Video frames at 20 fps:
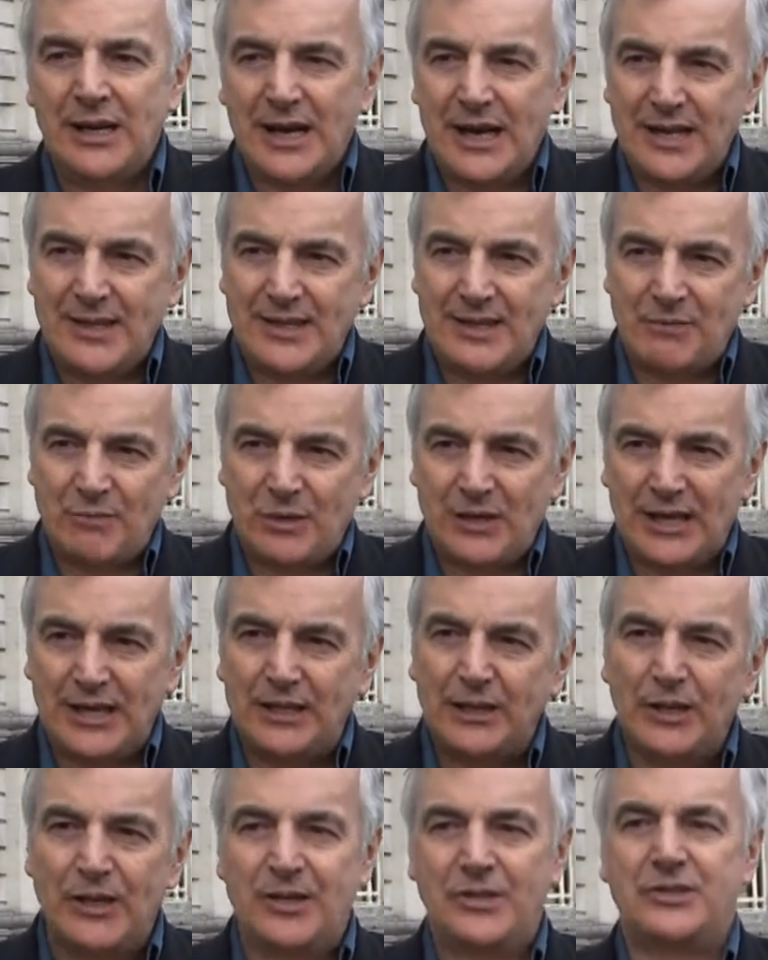And then when I
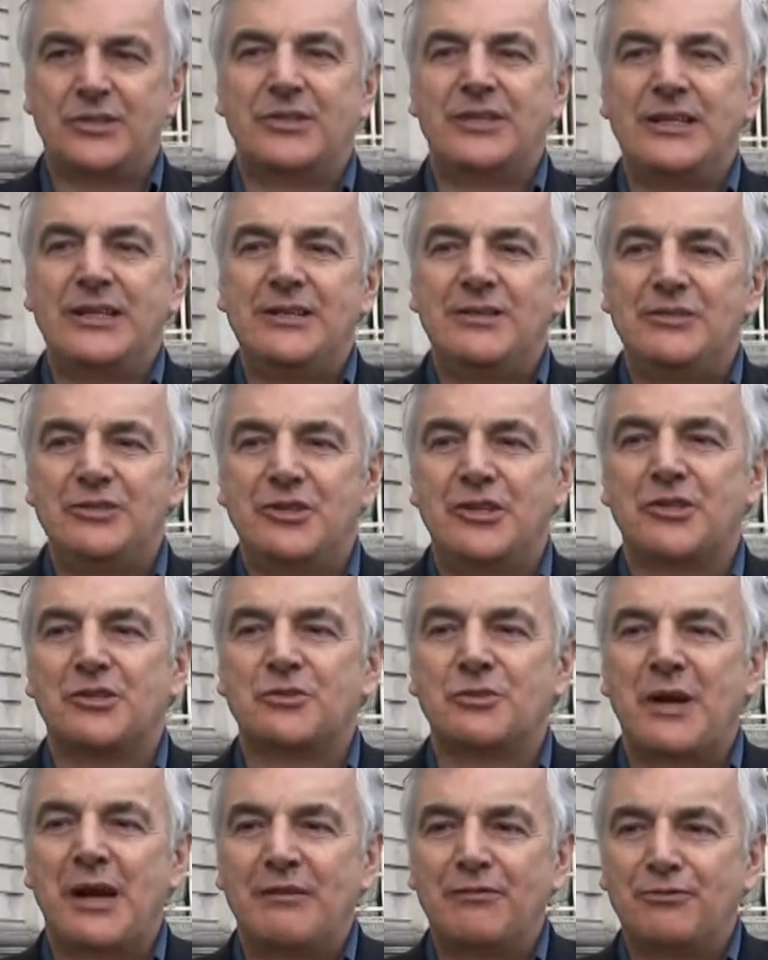learned the
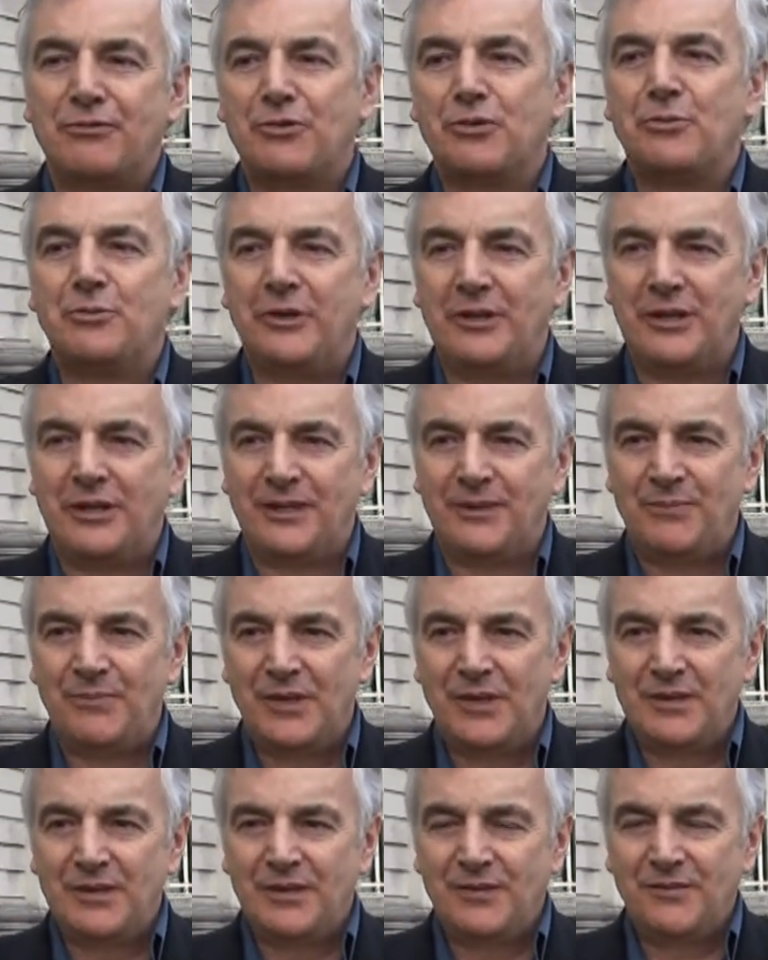just right formula
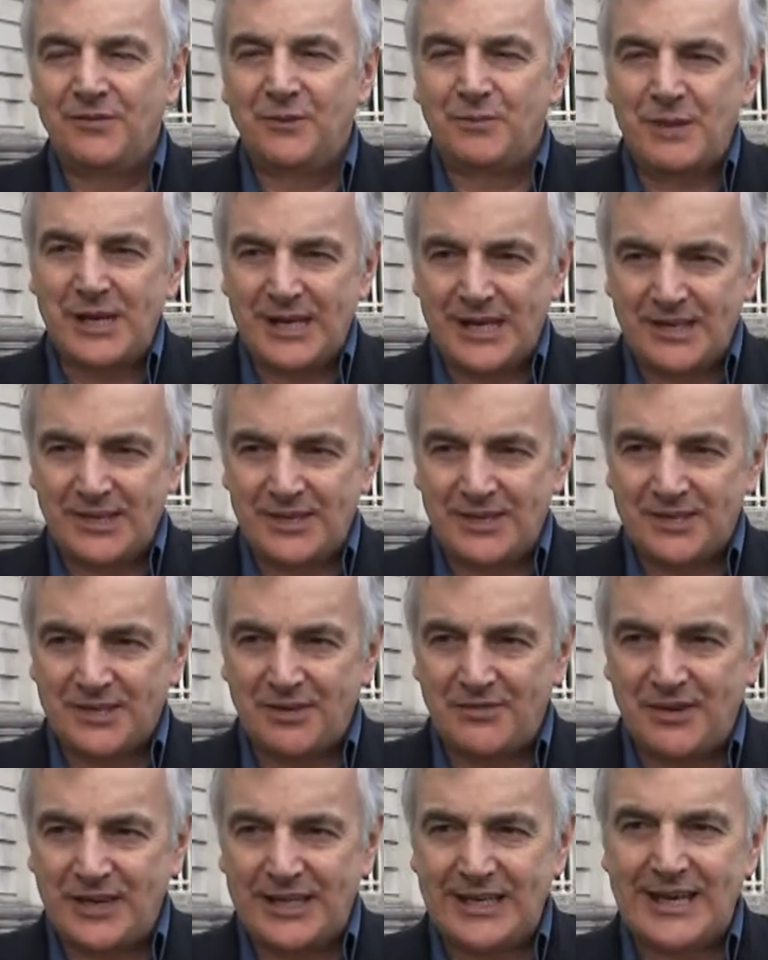for making the
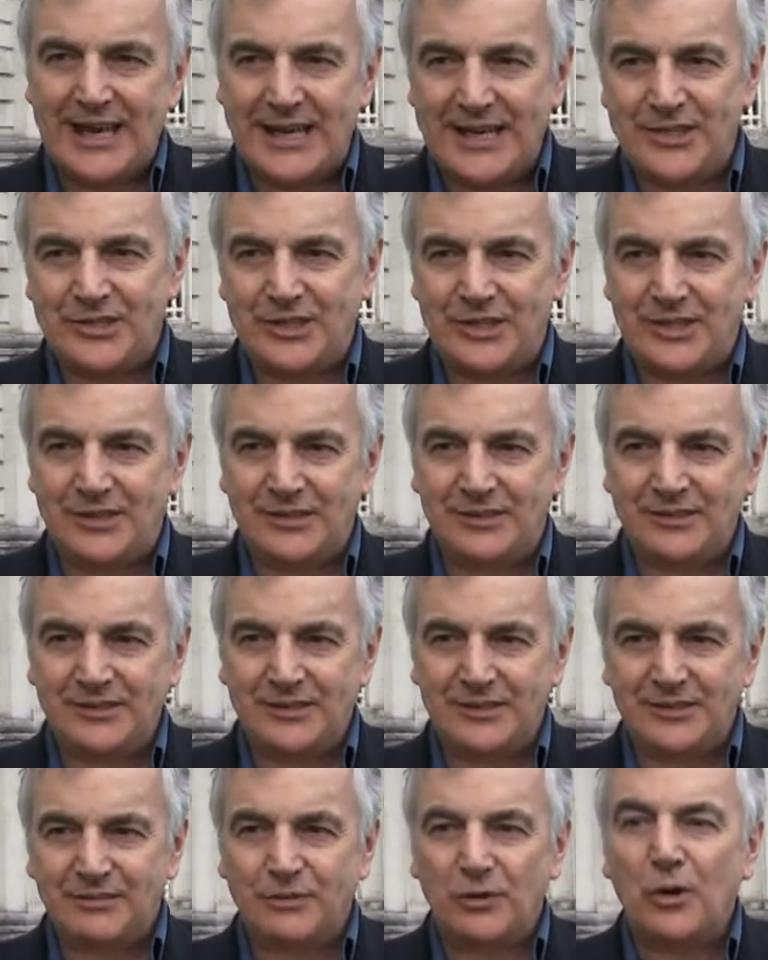stuff engaging
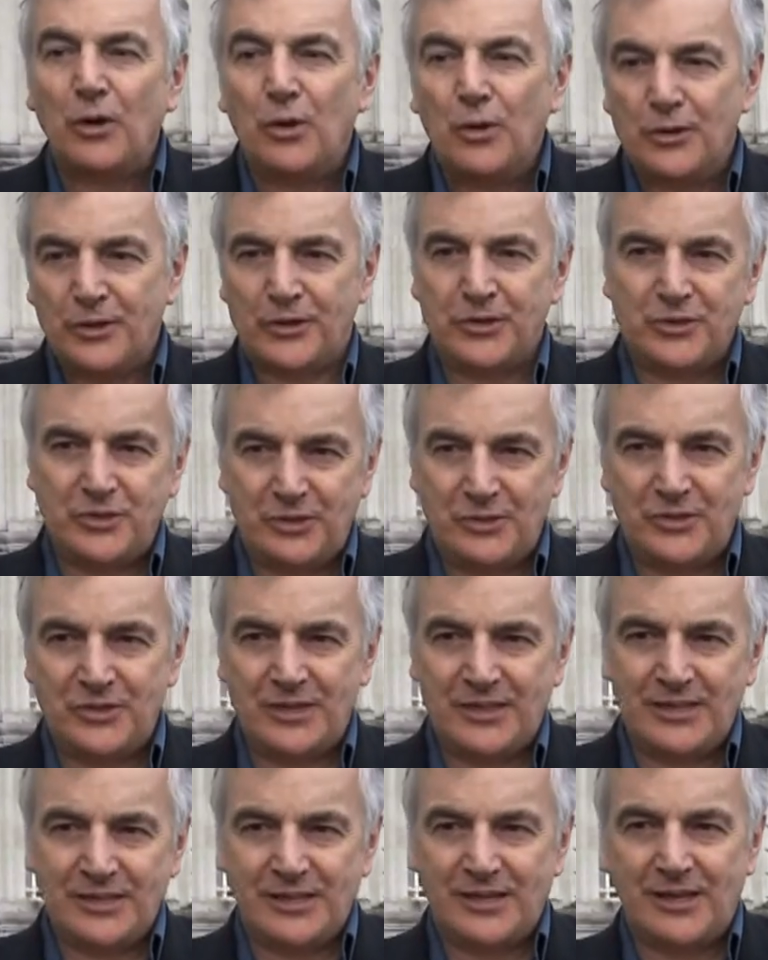for all your students
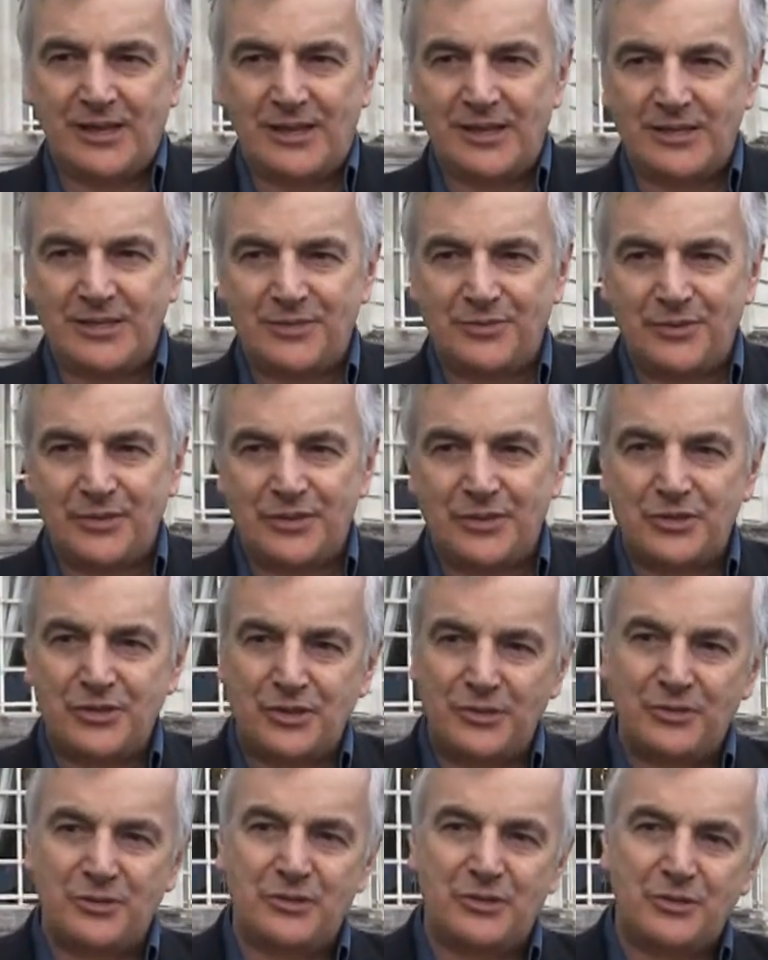in the class, for the
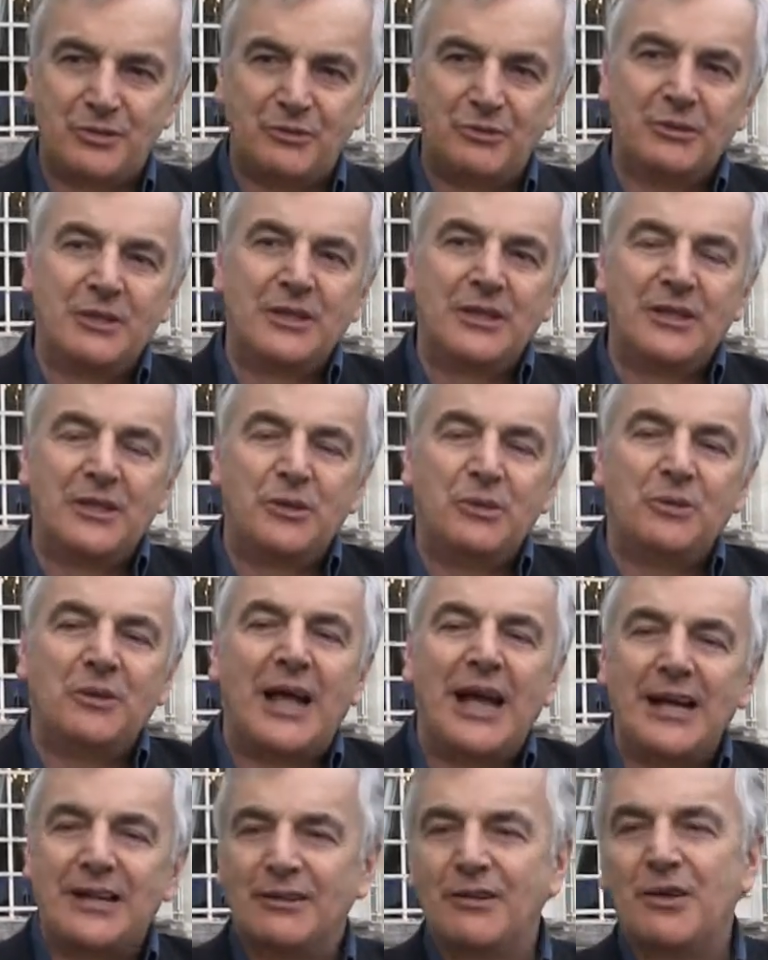students who
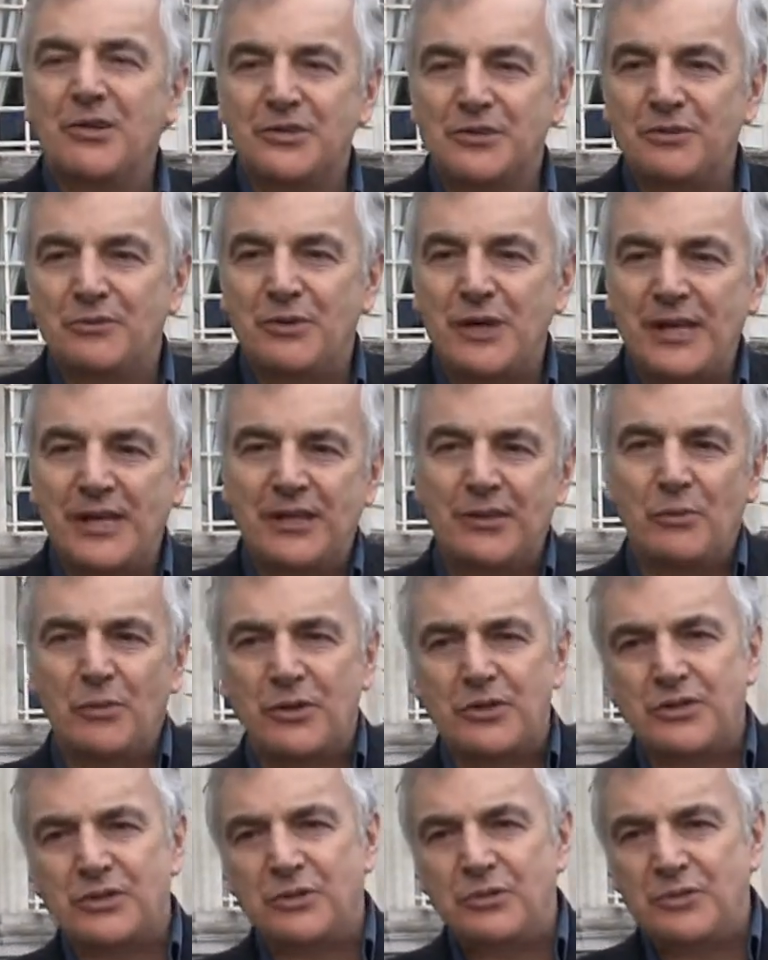like lots of reading, the
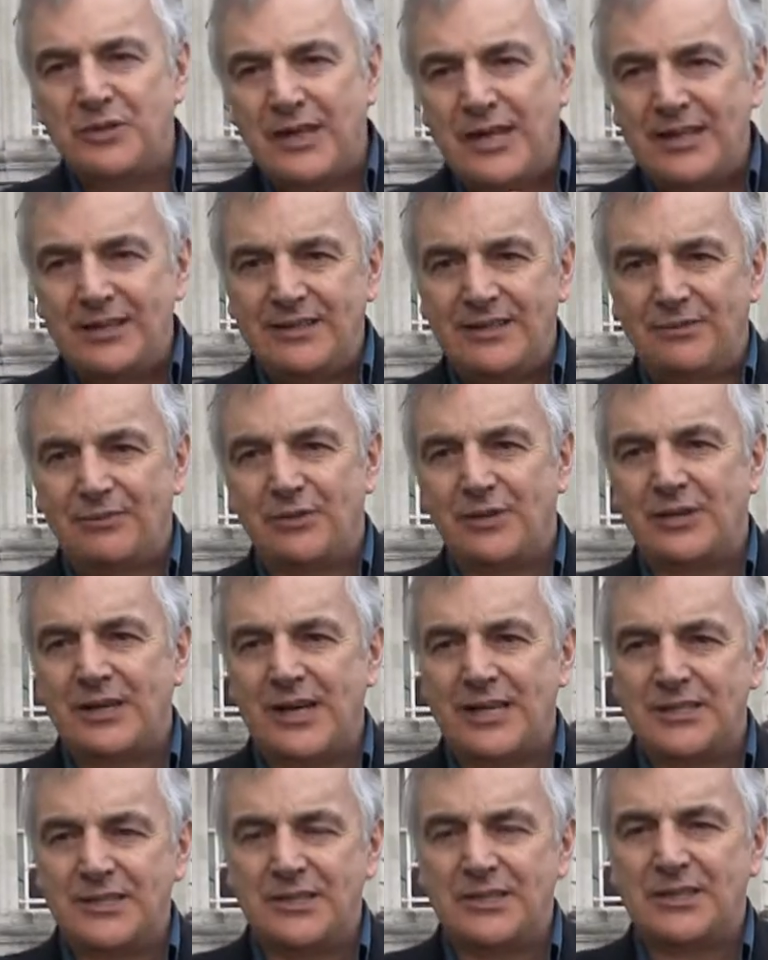ones who need different
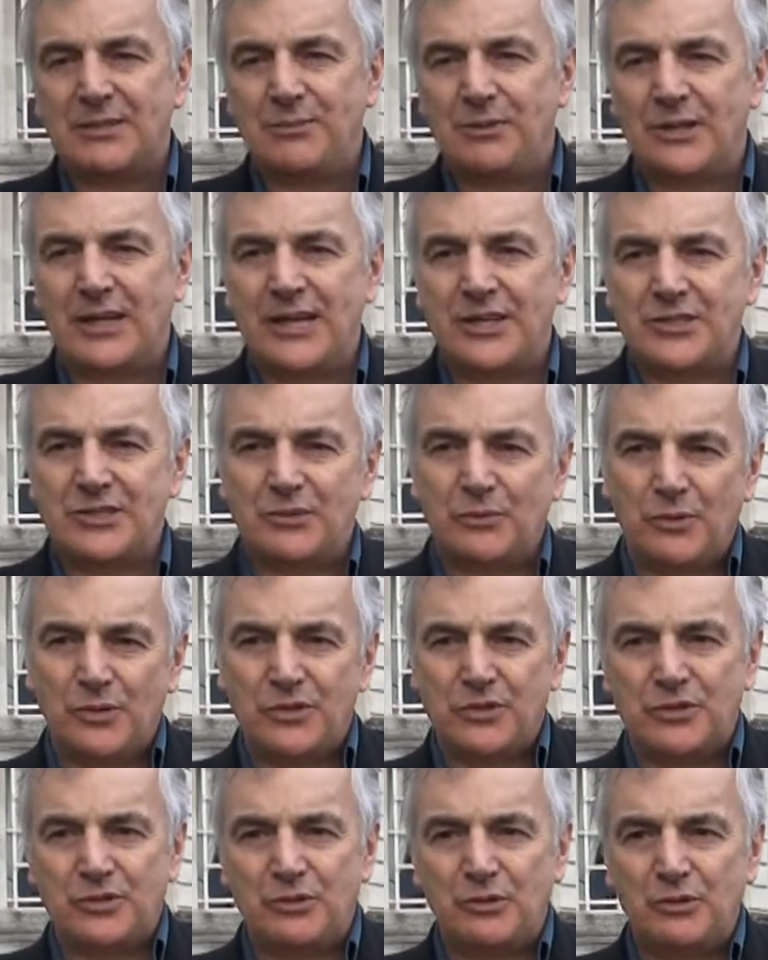kinds of stimulation, the
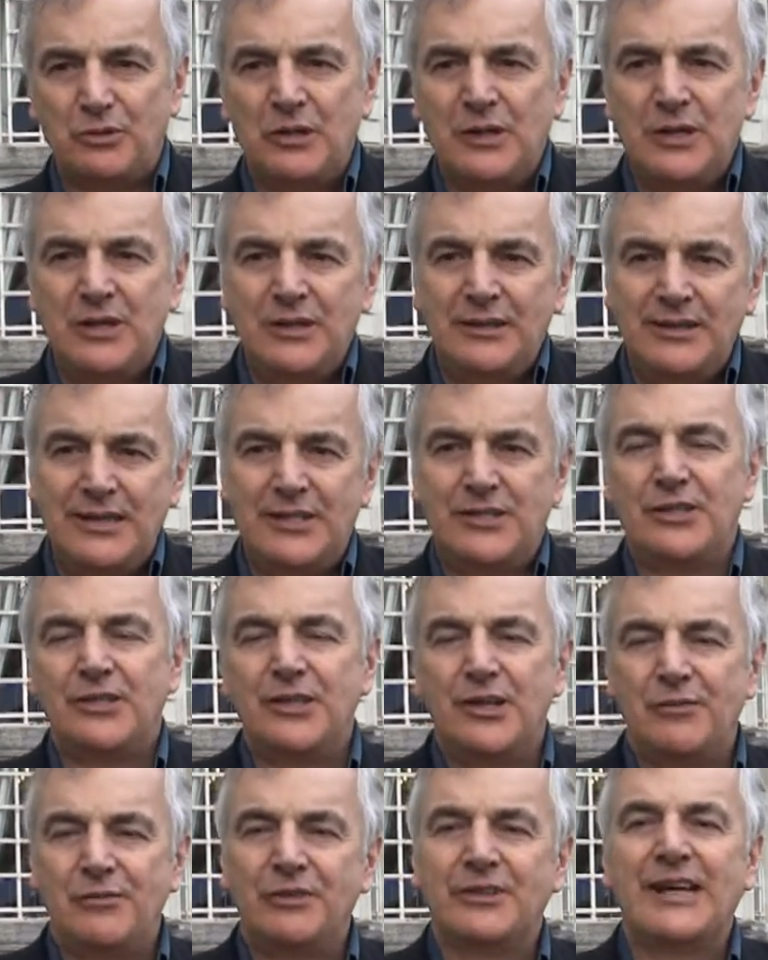ones who need to
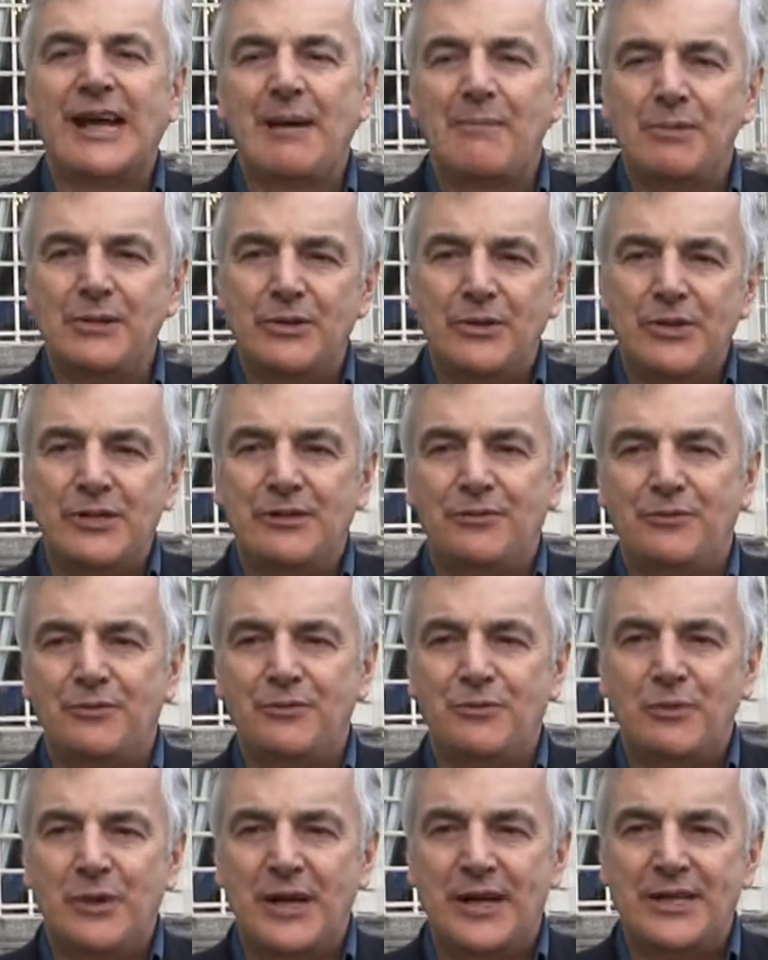learn vocabulary in
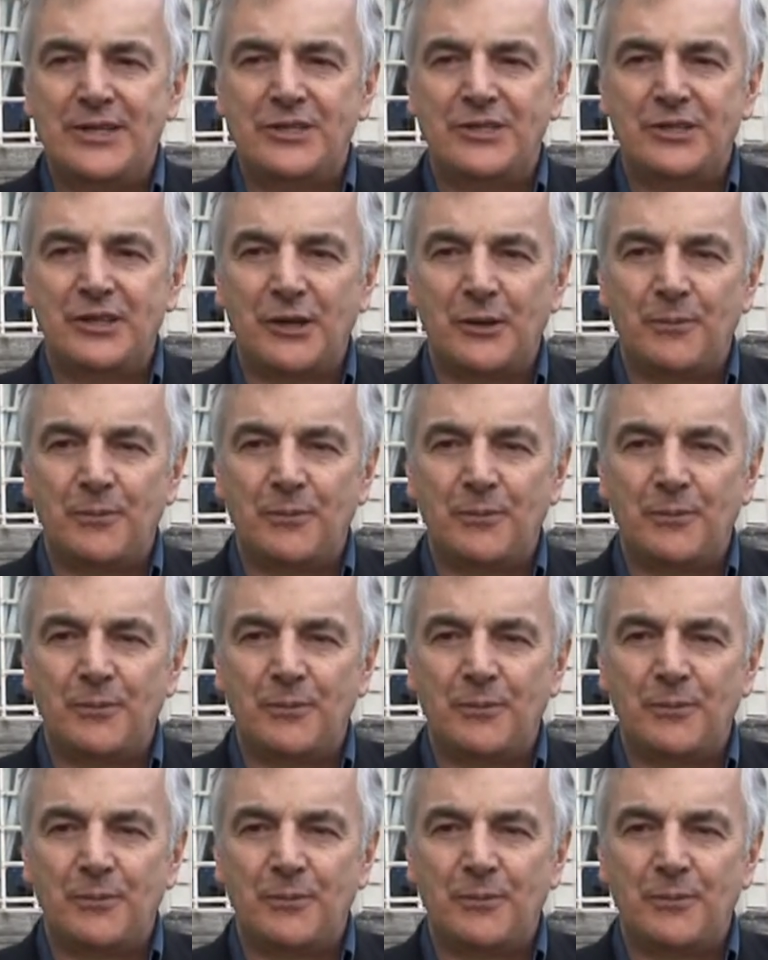different ways, you know.